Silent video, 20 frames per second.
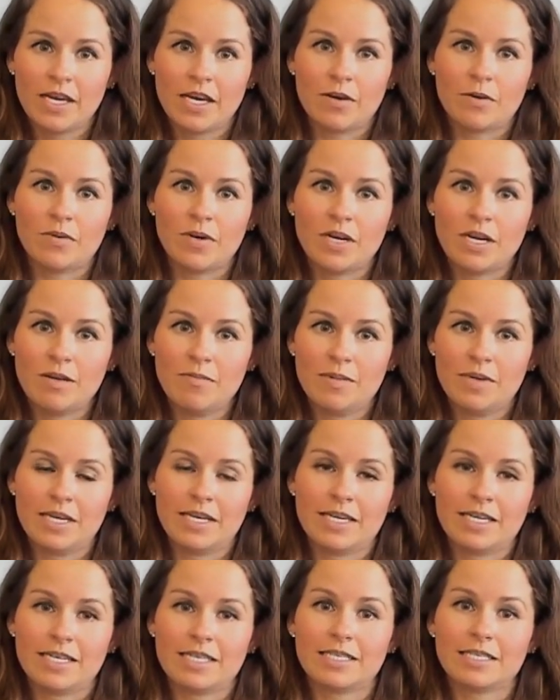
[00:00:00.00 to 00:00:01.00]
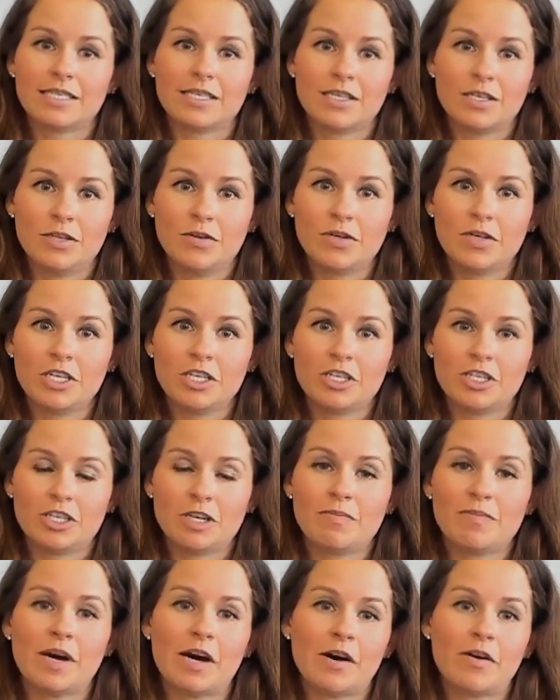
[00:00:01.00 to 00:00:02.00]
And what I mean is you can
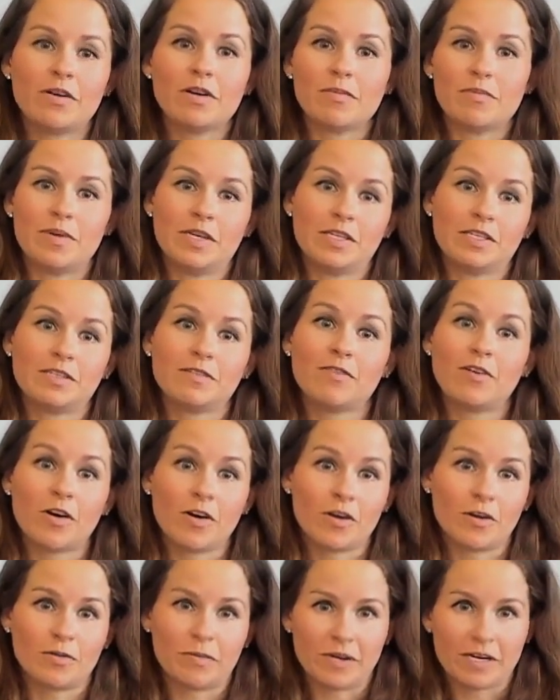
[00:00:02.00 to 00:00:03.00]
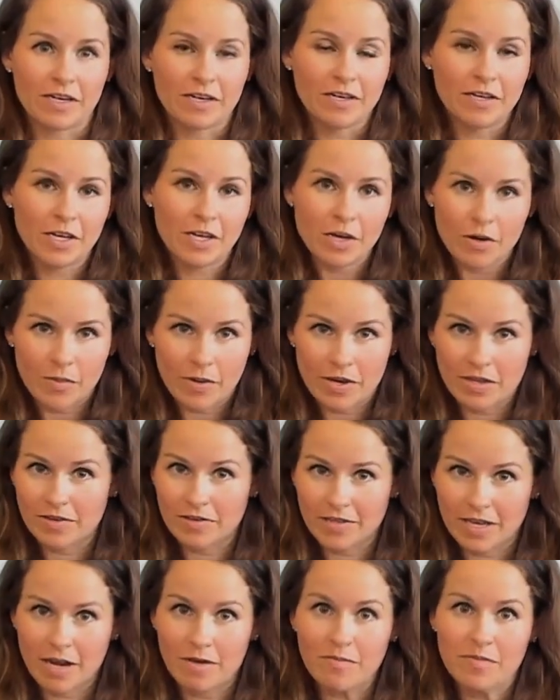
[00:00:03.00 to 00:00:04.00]
ship out a piece of hardware,
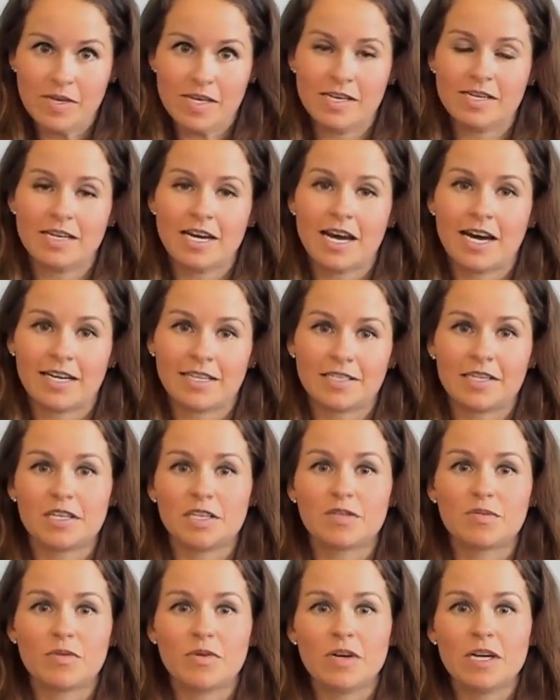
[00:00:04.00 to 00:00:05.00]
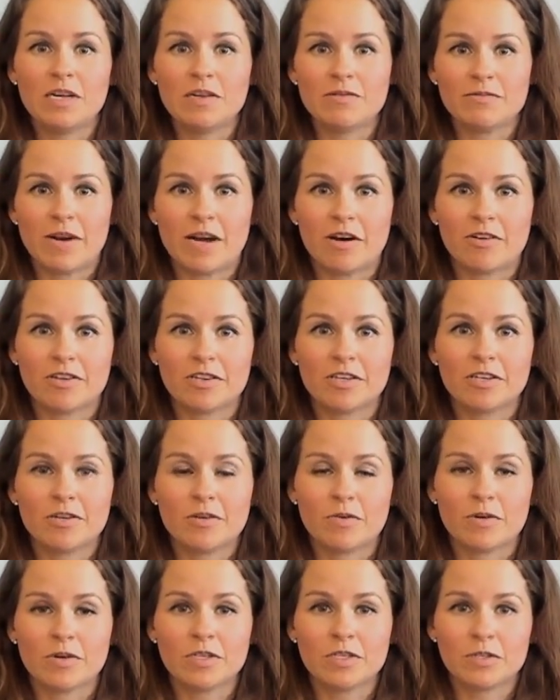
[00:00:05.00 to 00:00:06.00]
whether that be an access point, router,
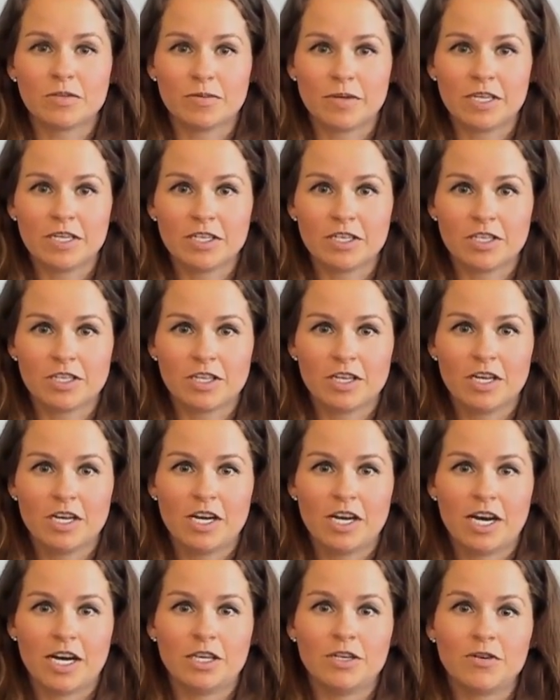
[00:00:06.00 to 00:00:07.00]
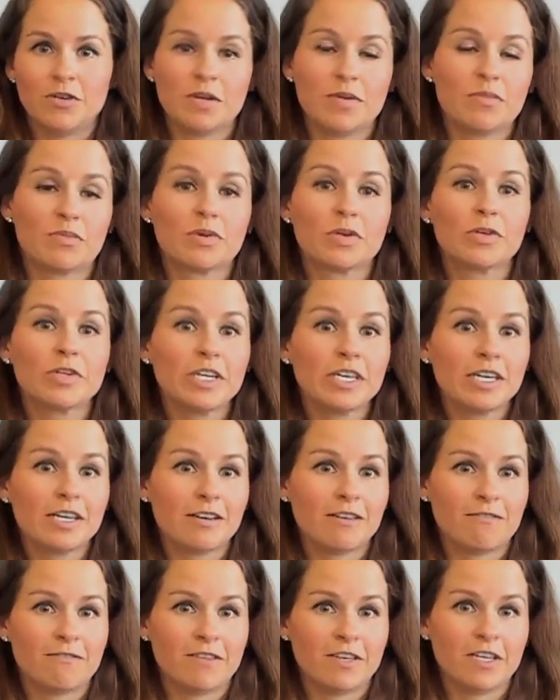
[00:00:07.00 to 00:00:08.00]
or switch, and you can
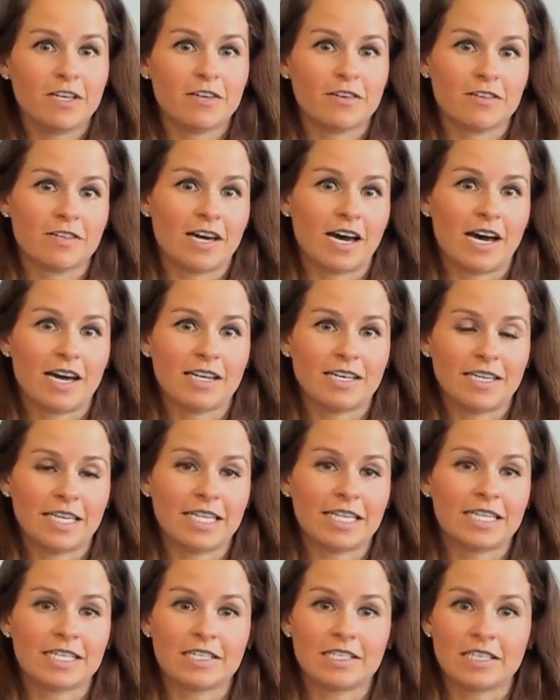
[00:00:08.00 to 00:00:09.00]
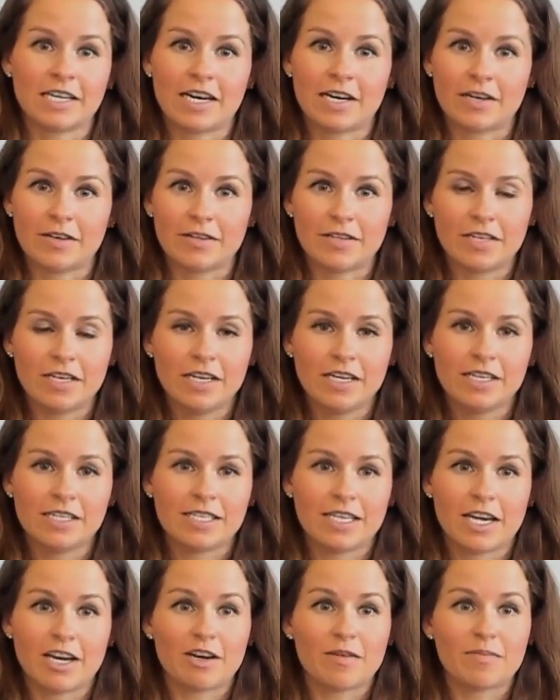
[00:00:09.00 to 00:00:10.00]
pre-configure that in the cloud.
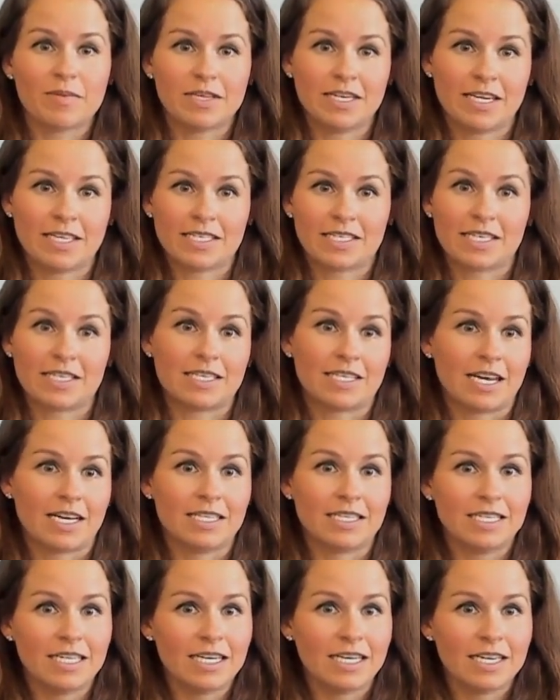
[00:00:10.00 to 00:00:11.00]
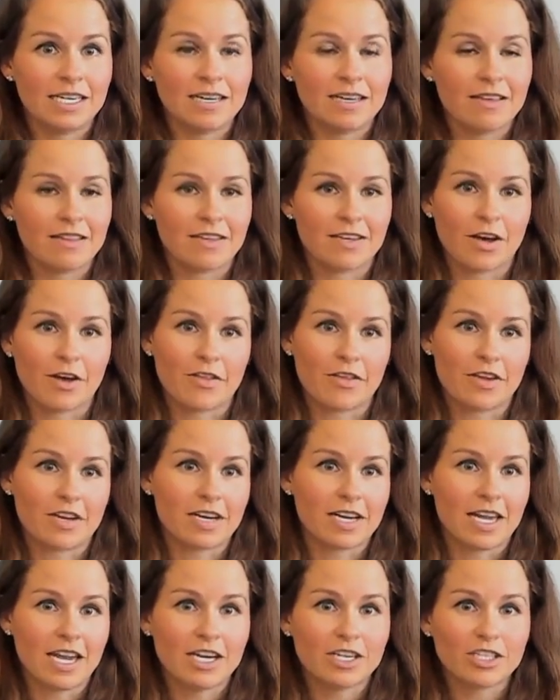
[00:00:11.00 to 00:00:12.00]
Set up the SSID, the
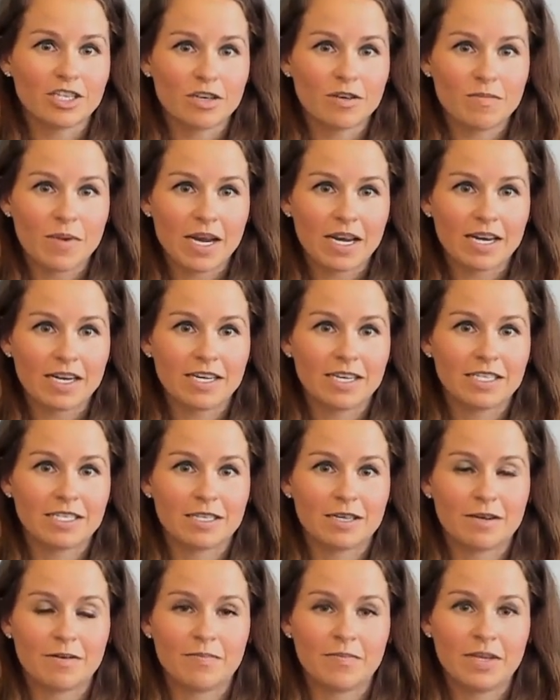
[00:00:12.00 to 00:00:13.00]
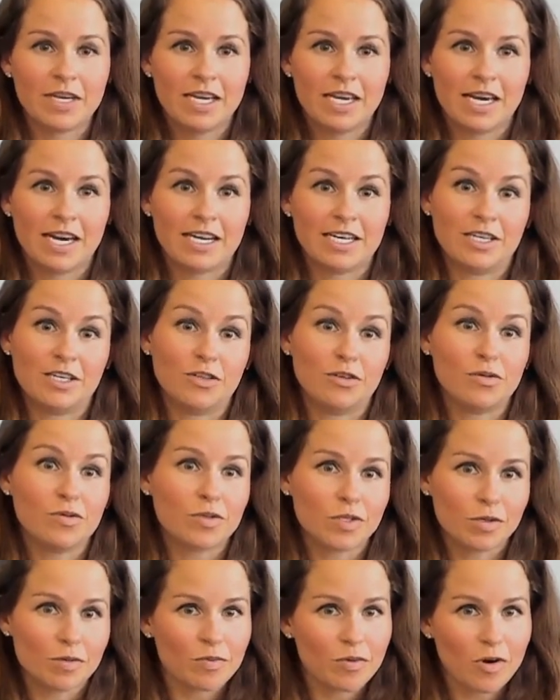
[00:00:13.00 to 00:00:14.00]
authentication mechanism, any
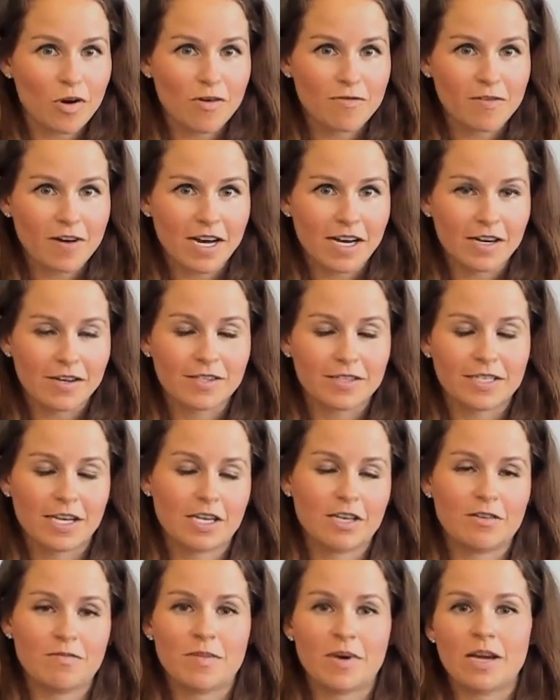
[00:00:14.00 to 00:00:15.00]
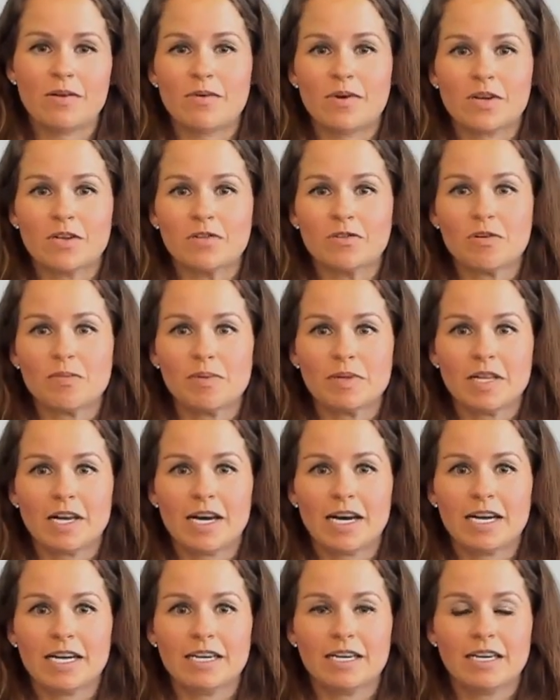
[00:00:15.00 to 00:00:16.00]
user profiles that you might want to
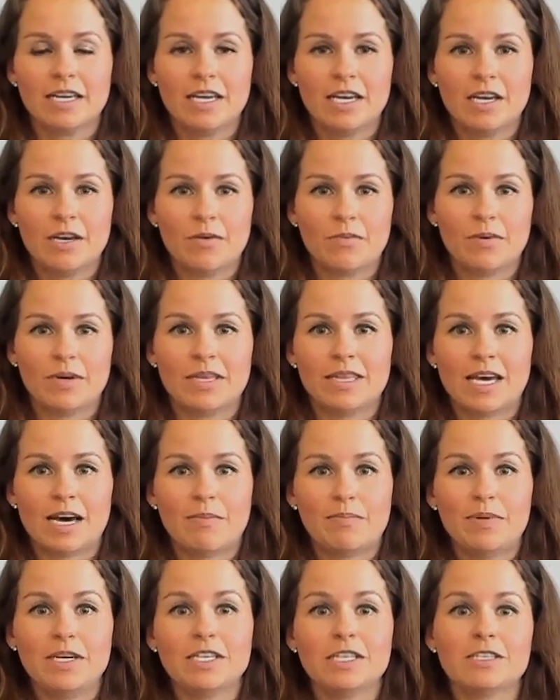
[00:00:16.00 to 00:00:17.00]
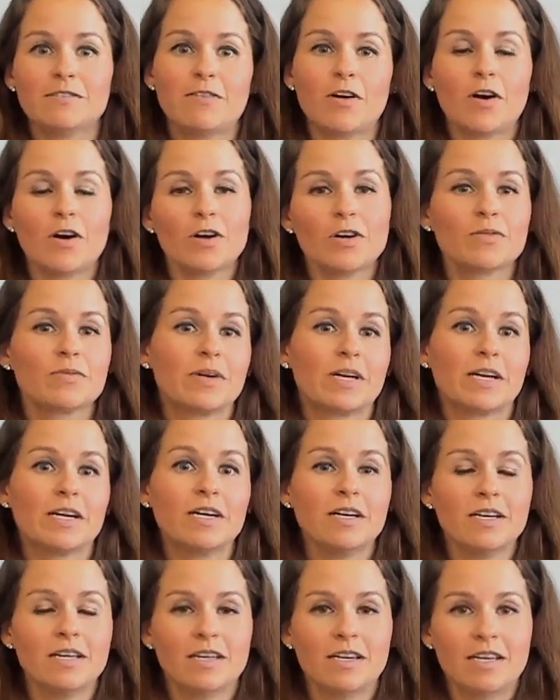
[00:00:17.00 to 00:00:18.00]
apply. When that piece of
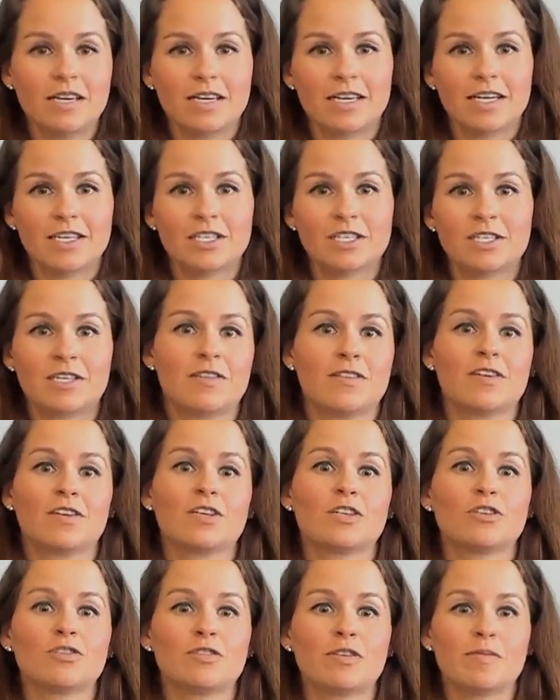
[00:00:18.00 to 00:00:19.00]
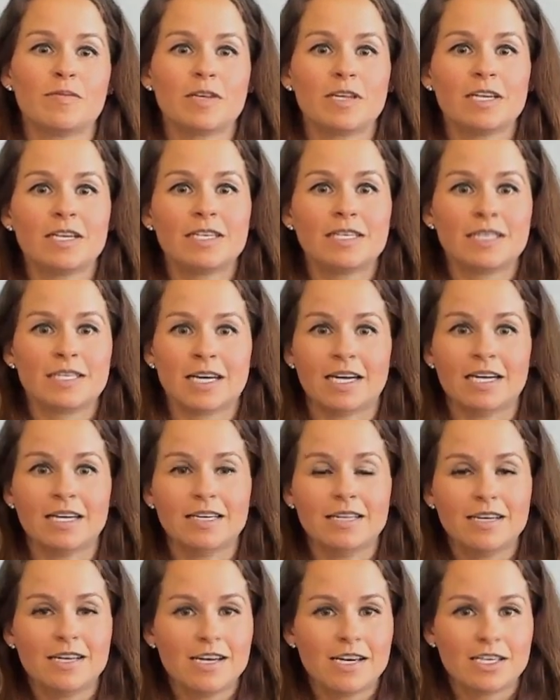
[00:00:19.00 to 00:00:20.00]
hardware gets to the distributed
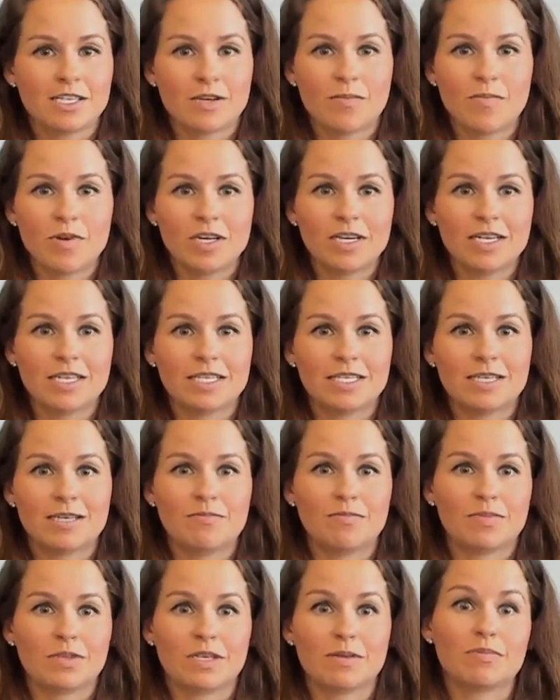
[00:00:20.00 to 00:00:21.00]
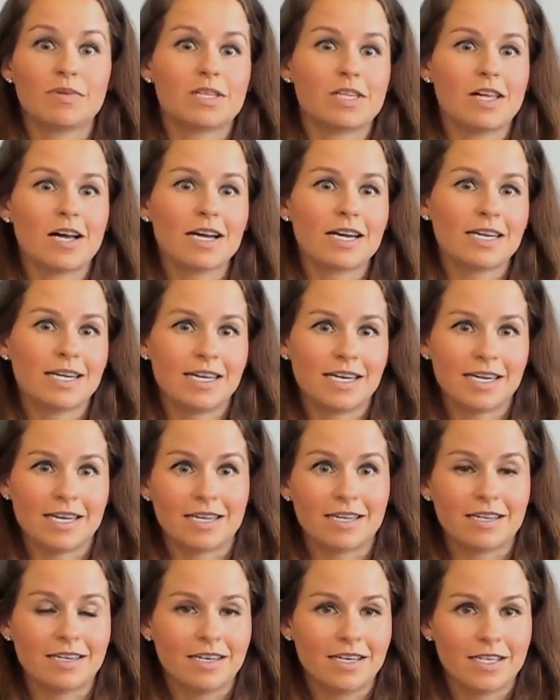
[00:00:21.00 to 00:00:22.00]
site, someone can simply plug it
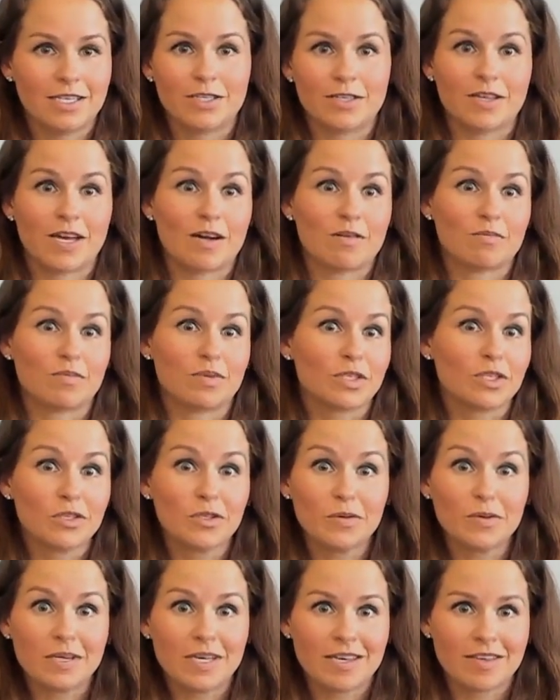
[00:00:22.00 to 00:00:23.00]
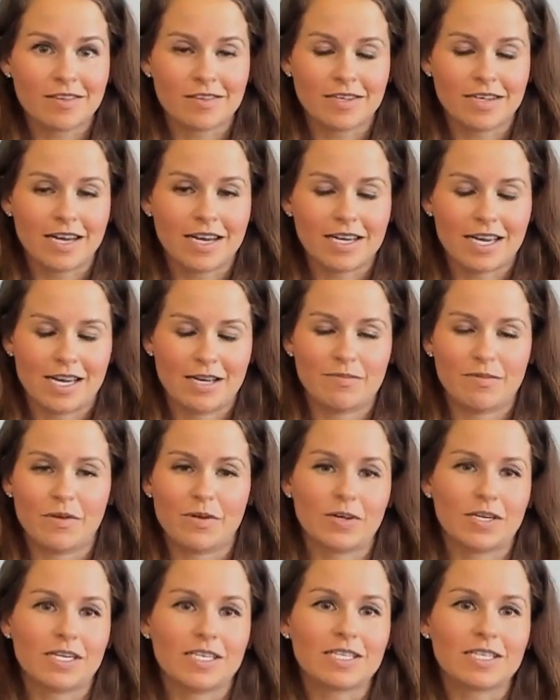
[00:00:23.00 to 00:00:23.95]
in to that blue Ethernet cable and